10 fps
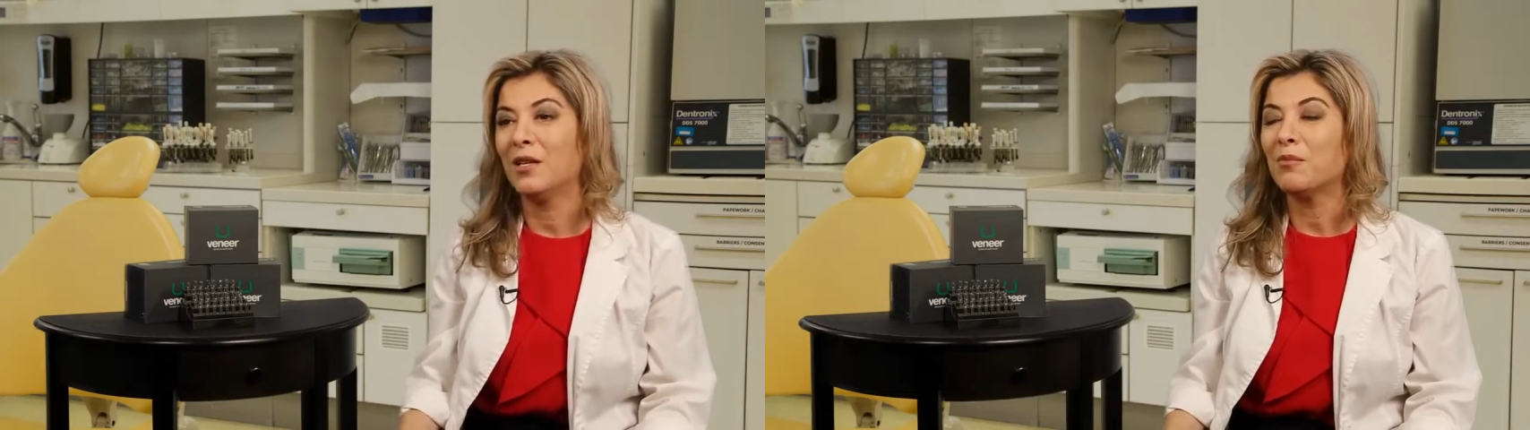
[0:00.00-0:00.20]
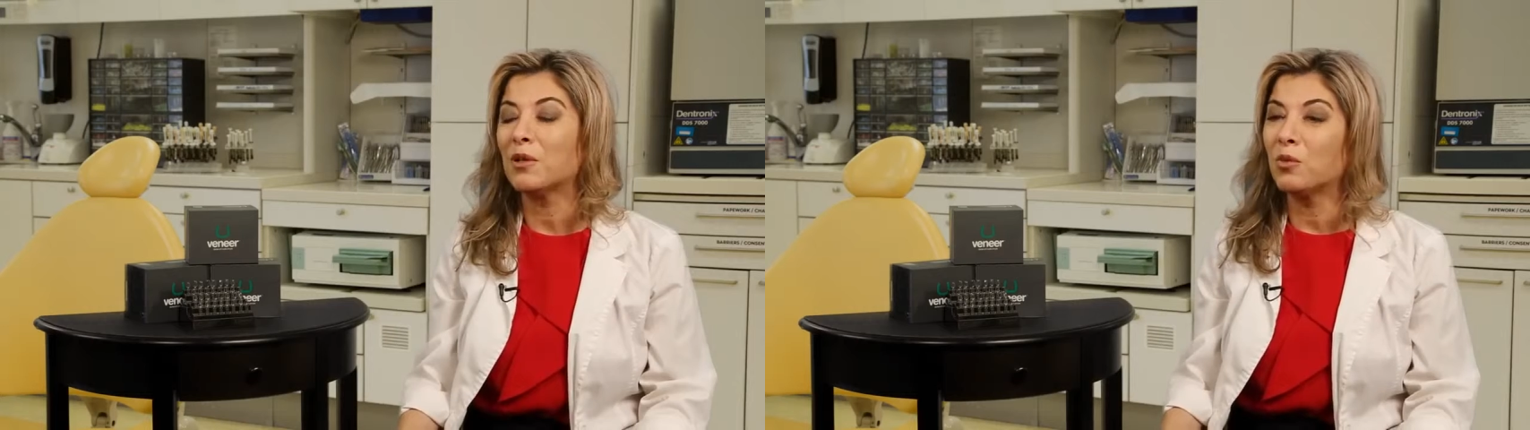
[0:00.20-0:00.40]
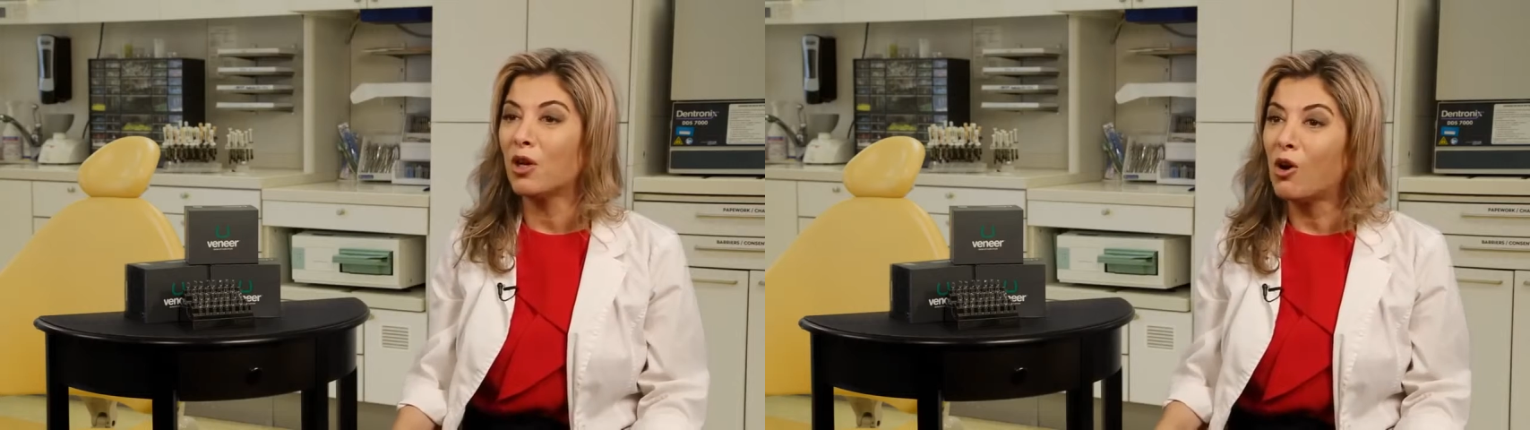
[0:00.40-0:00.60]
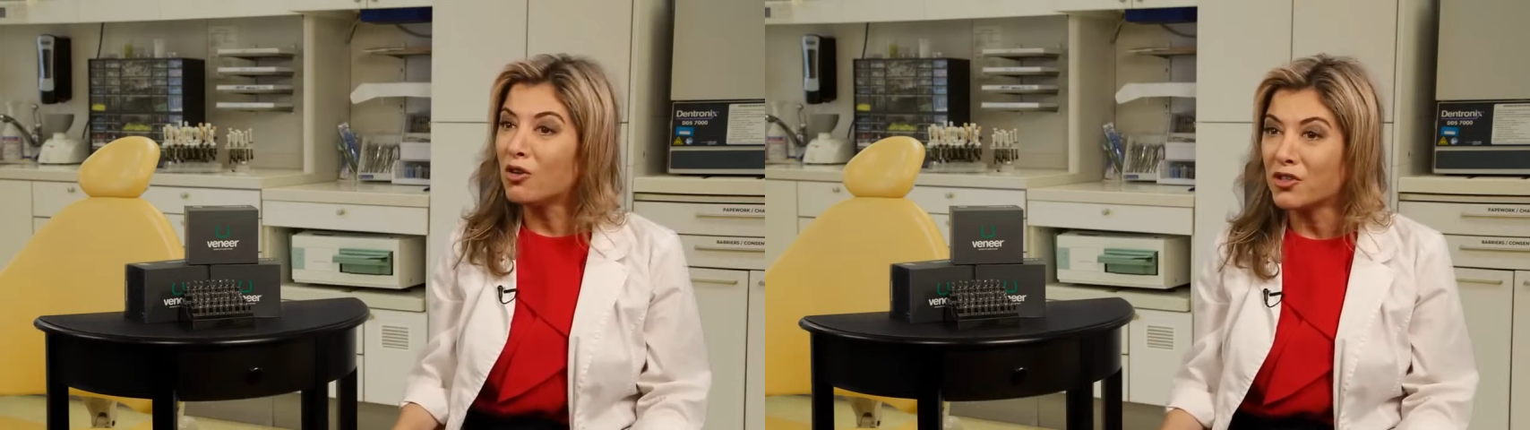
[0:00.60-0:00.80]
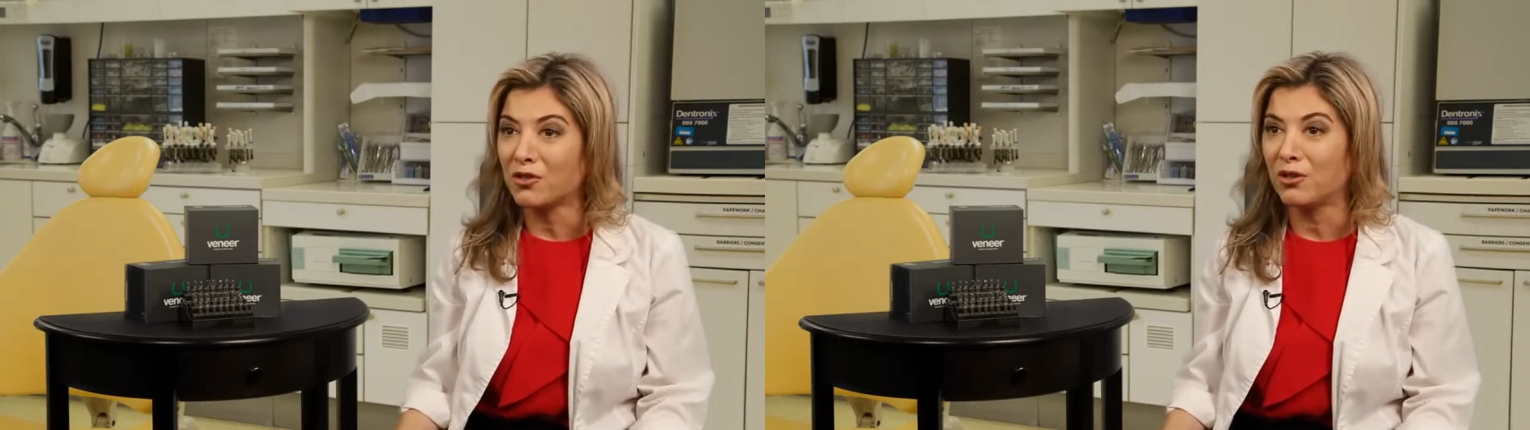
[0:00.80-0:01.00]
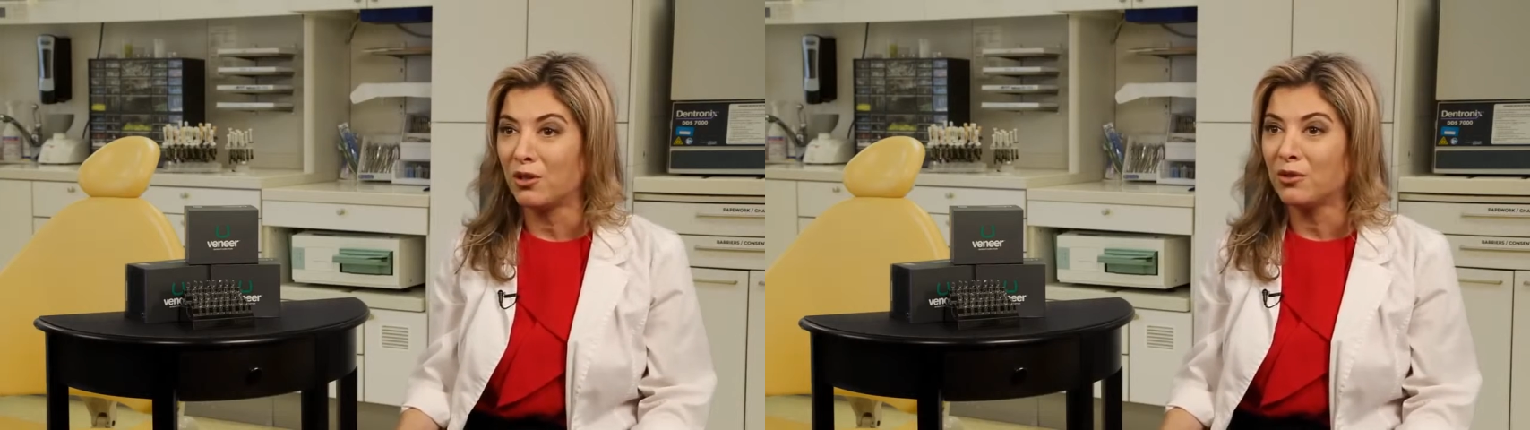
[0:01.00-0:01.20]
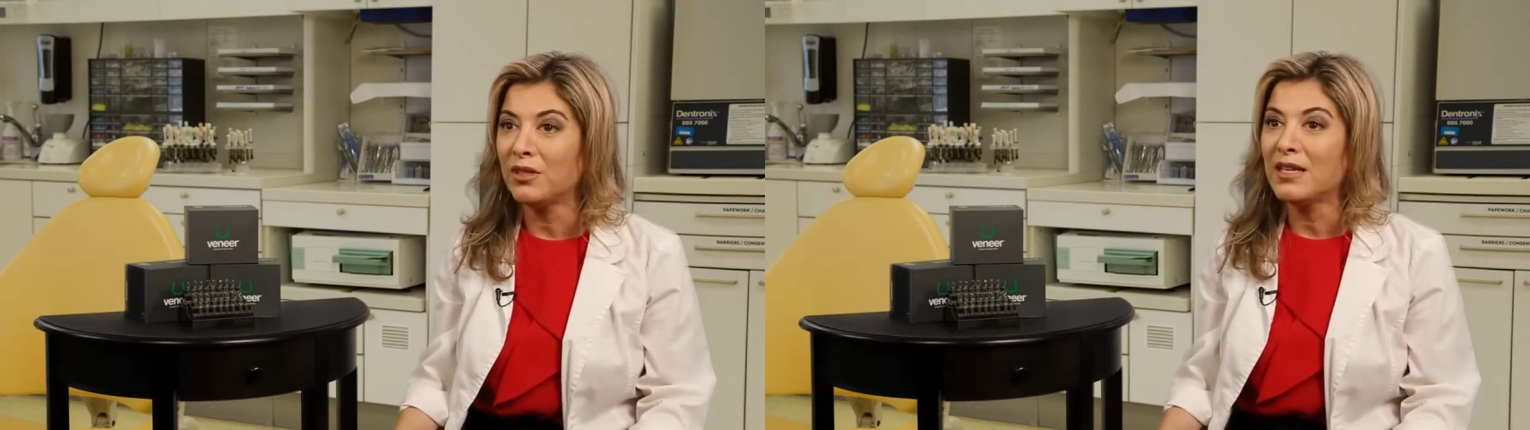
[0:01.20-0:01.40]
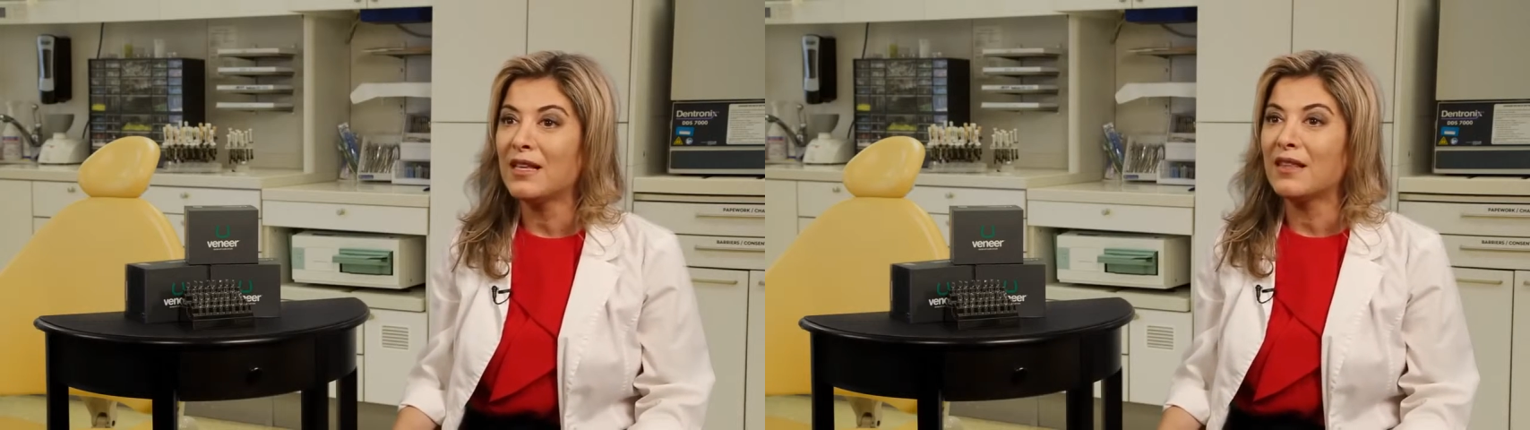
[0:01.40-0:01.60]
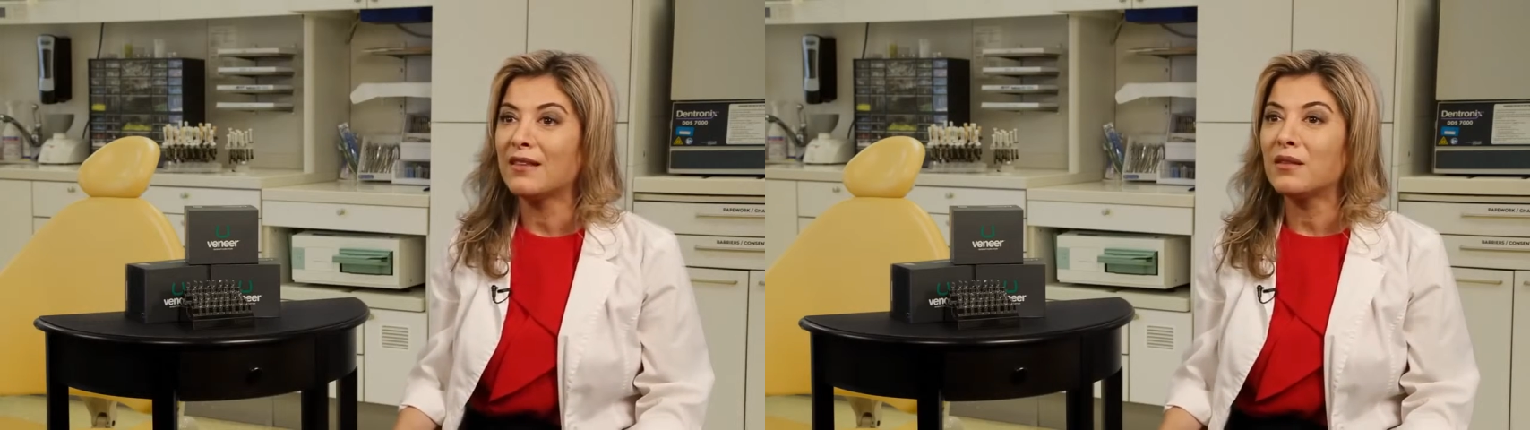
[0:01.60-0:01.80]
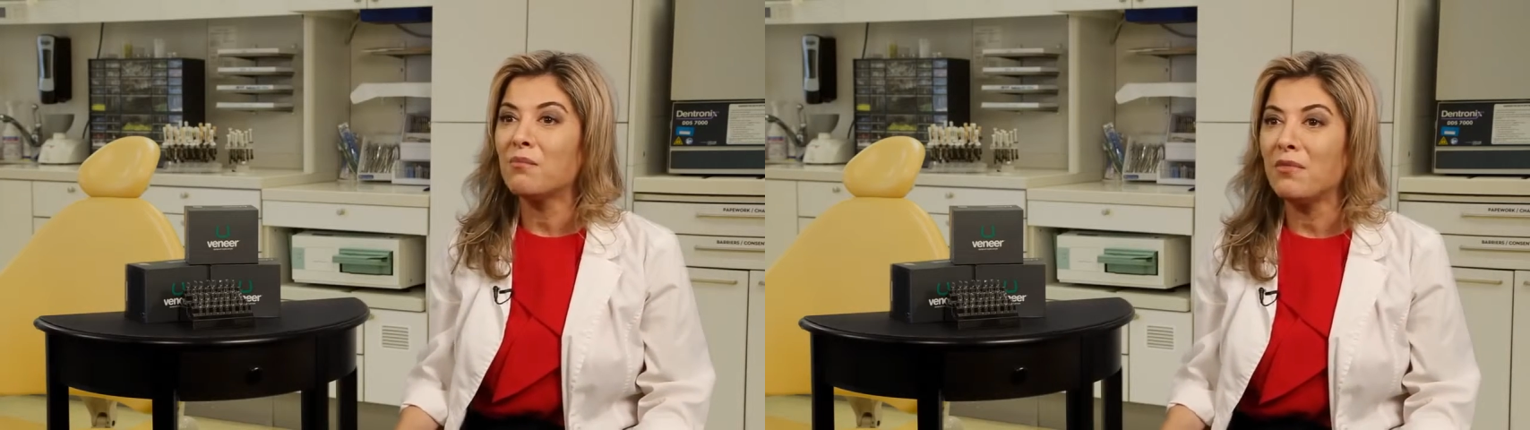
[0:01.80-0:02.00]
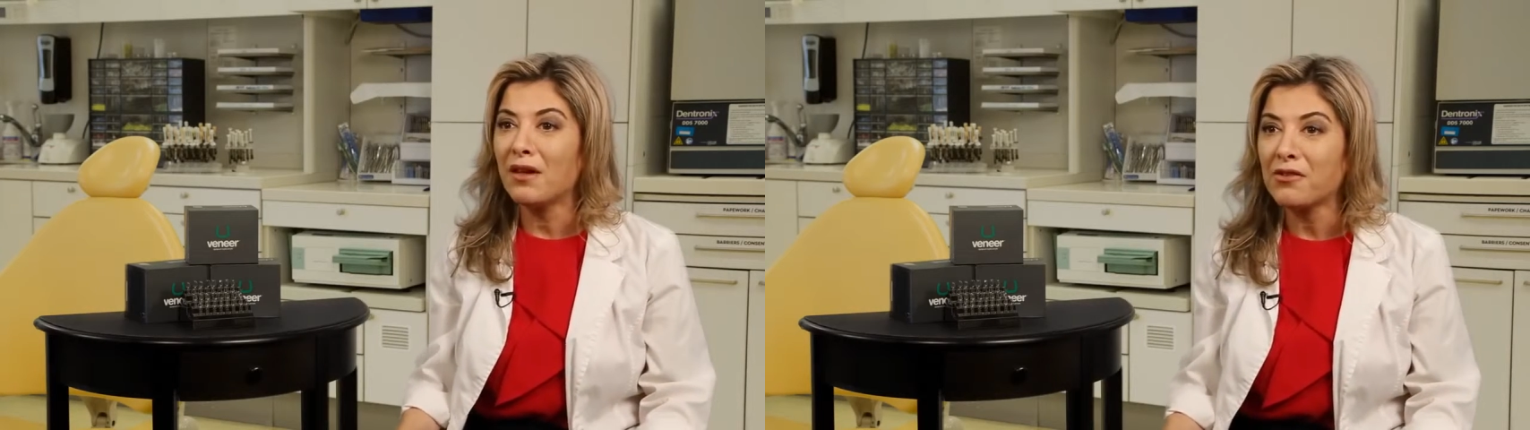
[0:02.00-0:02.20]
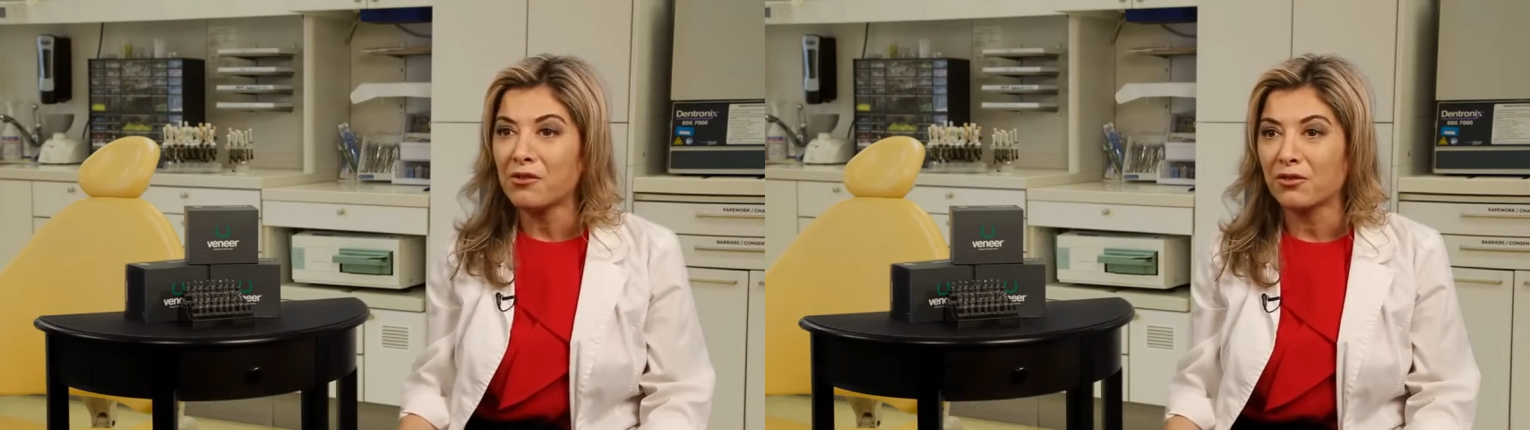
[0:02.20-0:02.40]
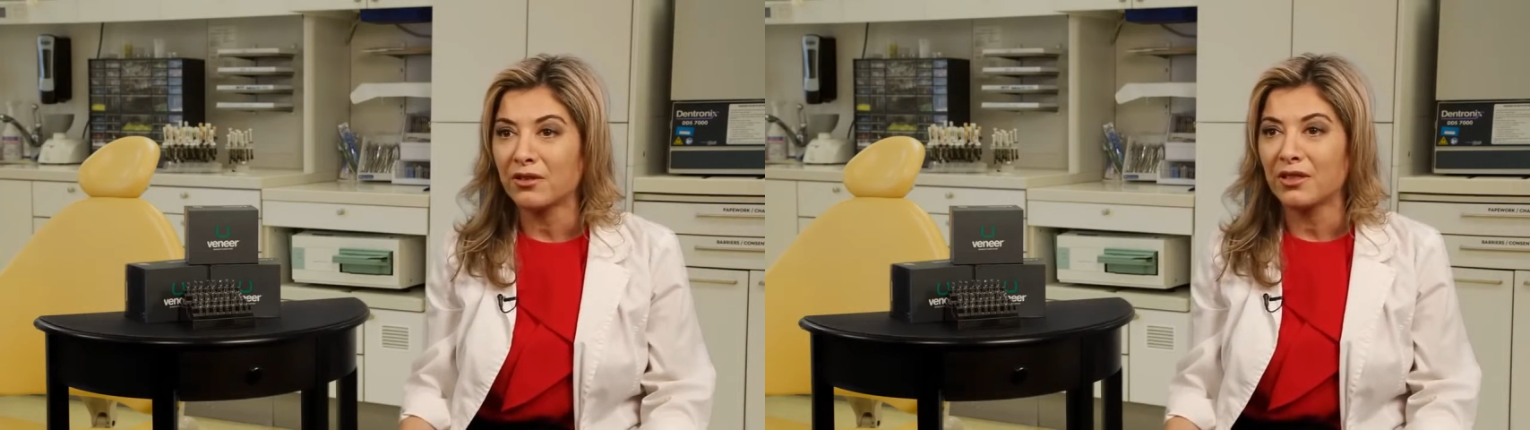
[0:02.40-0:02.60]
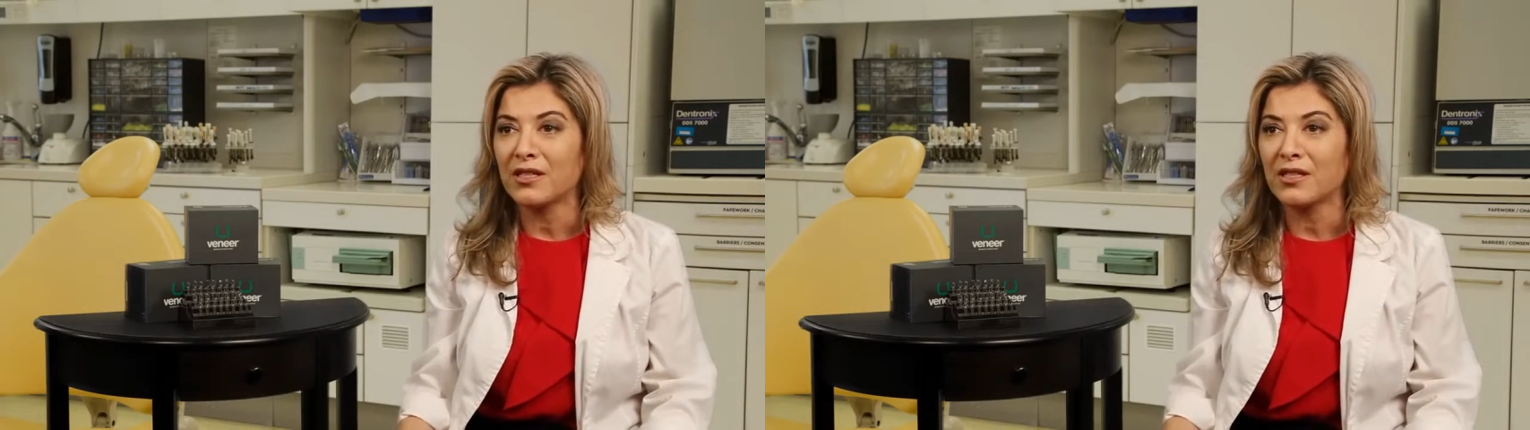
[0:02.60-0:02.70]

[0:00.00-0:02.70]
but we also know that the method